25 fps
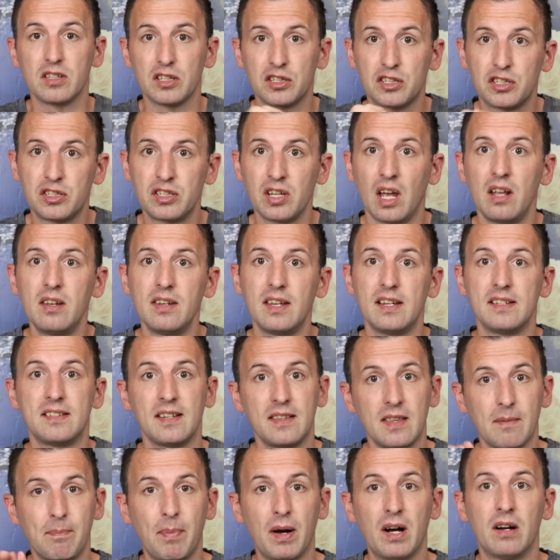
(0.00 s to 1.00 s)
the sun is
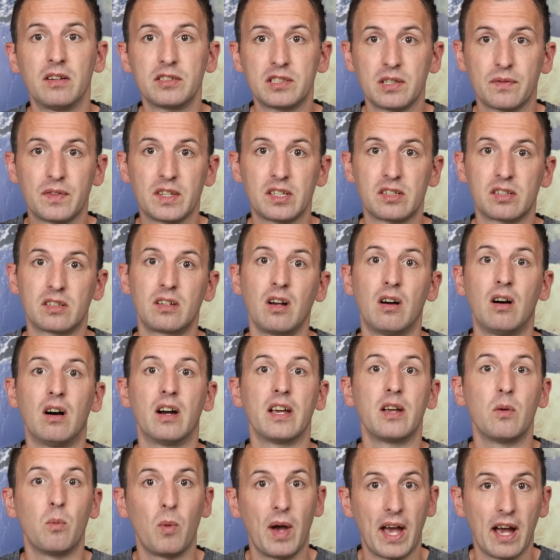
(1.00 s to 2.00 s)
in the part of the
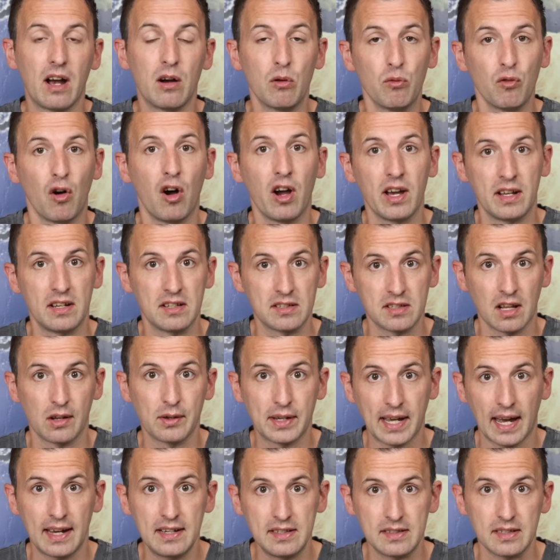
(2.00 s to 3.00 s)
sky where Orion is
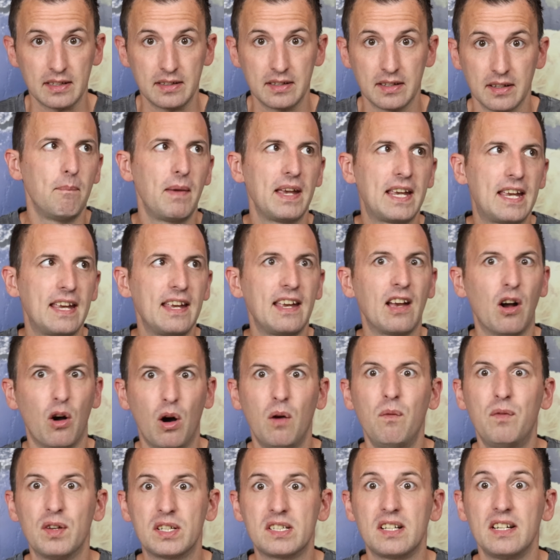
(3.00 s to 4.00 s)
located, making it
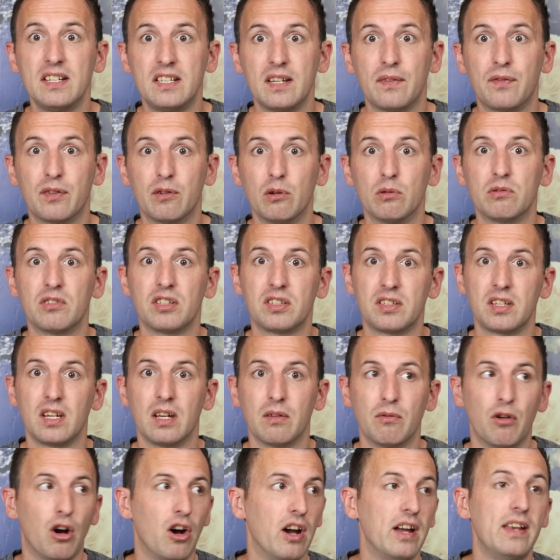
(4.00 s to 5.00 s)
obviously difficult to
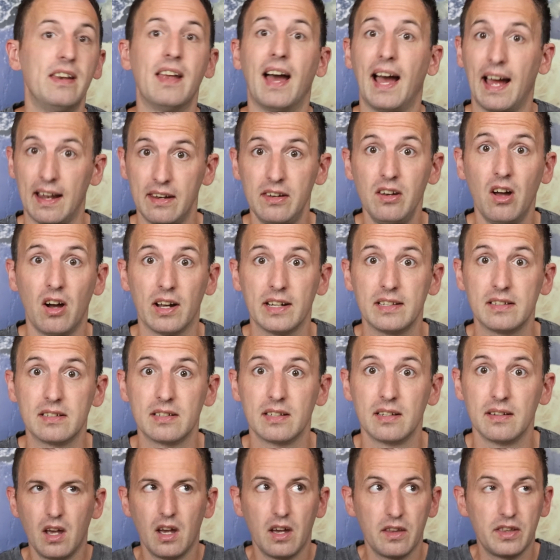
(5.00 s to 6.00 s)
see Orion at
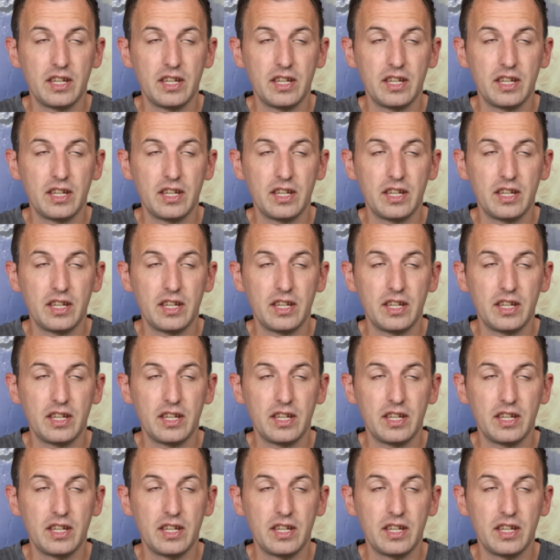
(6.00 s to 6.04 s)
night.